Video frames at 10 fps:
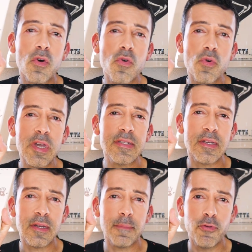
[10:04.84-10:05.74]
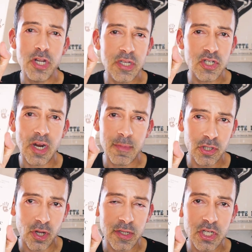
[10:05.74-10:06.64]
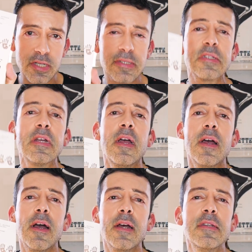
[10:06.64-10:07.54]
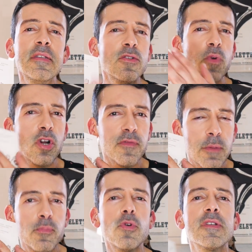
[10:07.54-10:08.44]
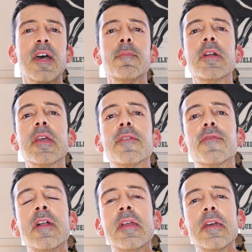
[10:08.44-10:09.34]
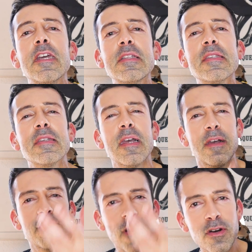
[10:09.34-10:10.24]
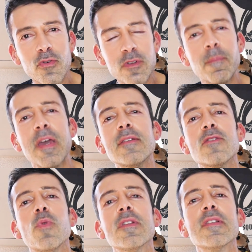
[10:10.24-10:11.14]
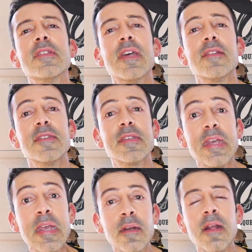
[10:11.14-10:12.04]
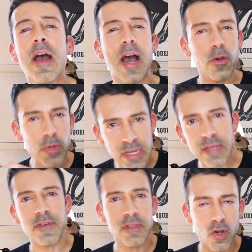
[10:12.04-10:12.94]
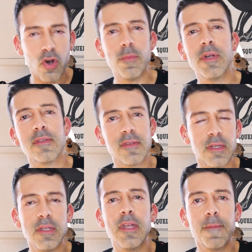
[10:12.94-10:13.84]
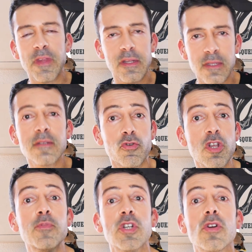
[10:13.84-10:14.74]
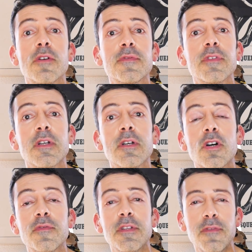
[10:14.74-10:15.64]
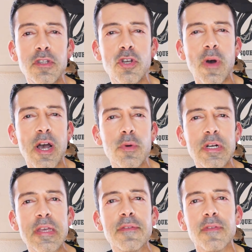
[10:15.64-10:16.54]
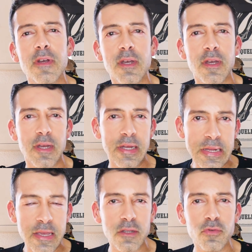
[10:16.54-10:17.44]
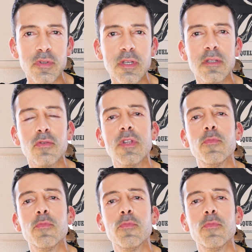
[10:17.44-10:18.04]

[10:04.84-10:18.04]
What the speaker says: who is a British dermatologist. This is one of the books, I believe. It's a very good base to understand skin. I will leave in the comment, in the description of the video, I will leave a link to the